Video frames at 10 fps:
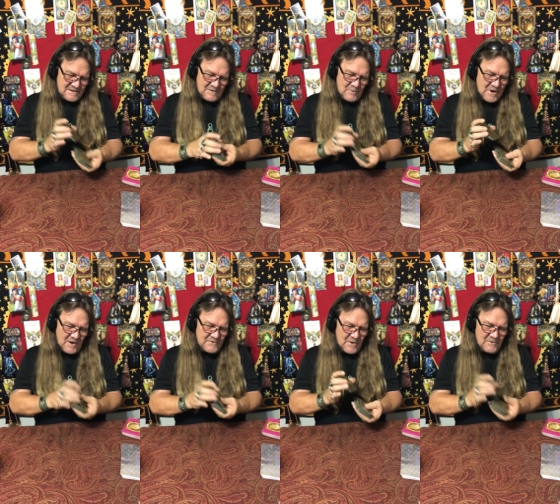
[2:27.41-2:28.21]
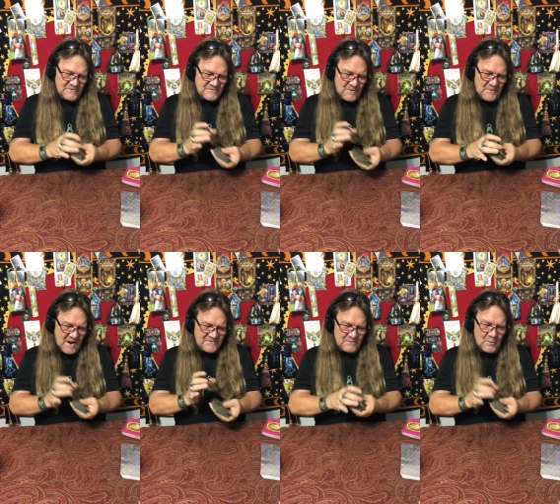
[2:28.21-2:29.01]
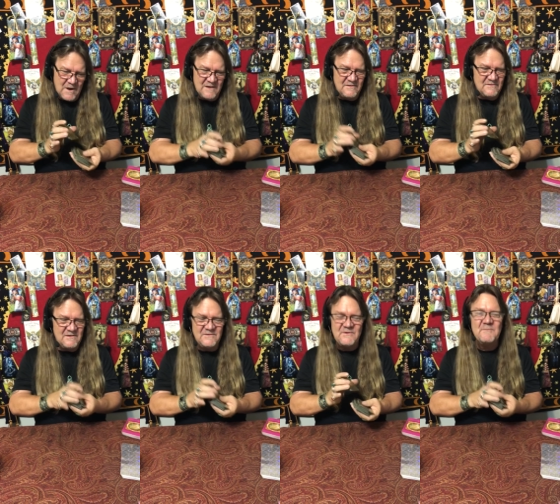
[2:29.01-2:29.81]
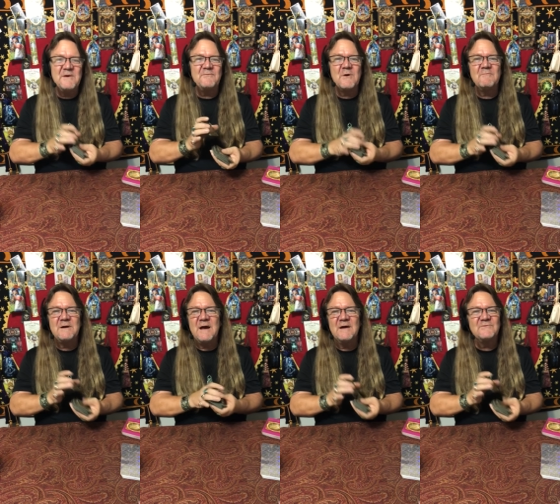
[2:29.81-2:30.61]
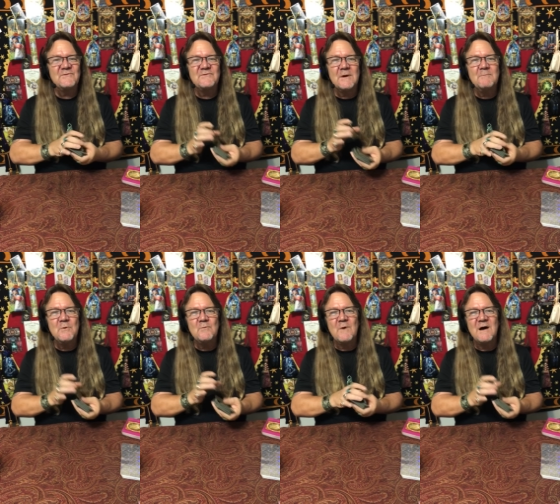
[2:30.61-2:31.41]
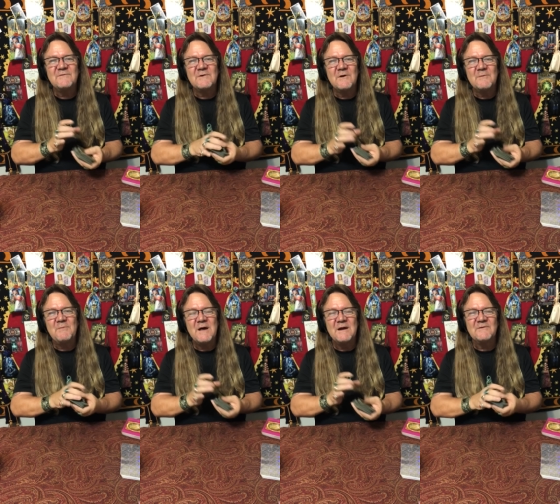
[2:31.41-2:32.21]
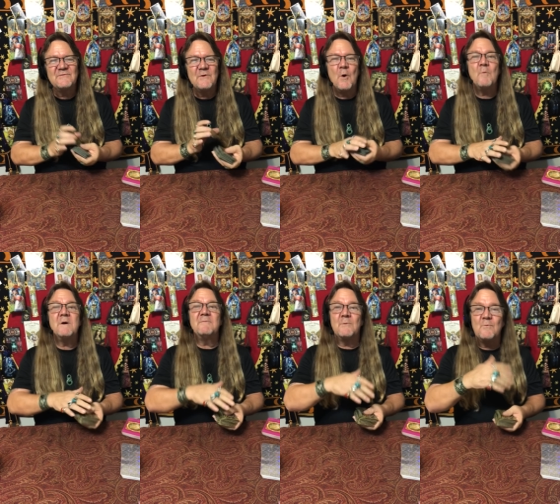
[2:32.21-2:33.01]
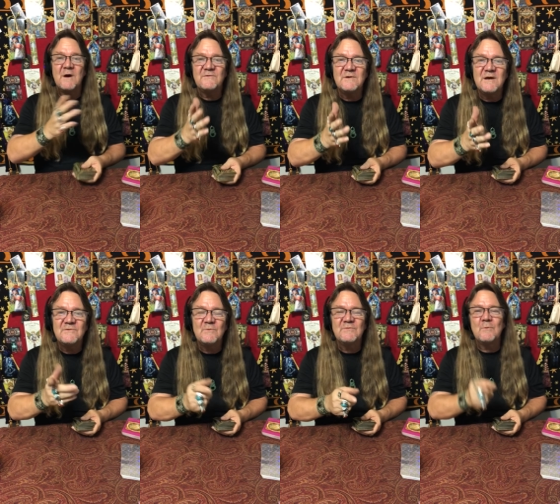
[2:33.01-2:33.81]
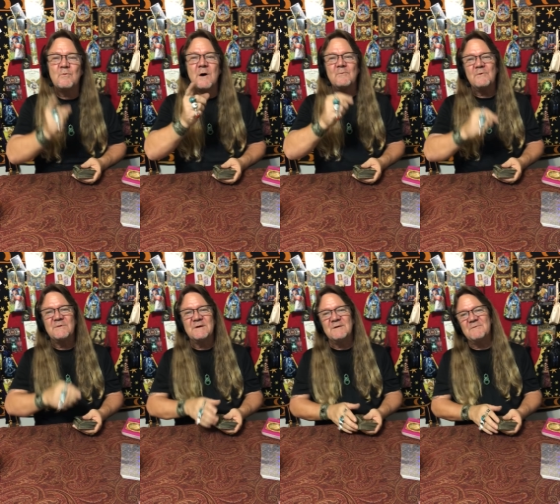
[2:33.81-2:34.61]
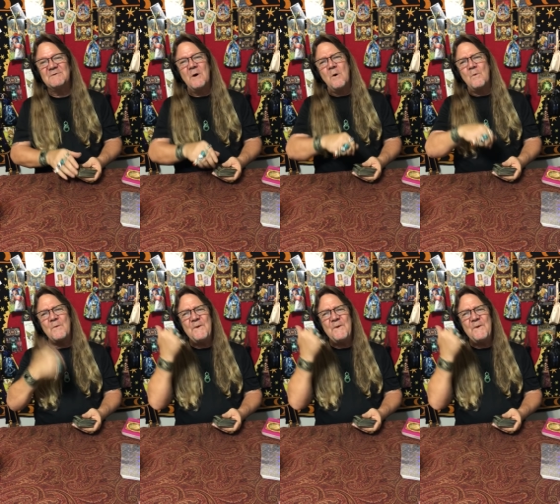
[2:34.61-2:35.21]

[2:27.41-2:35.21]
we all know there's no possible way that these can be for every cancer, sun, moon, rising on the planet. So if it resonates with you, run with it. And if it don't,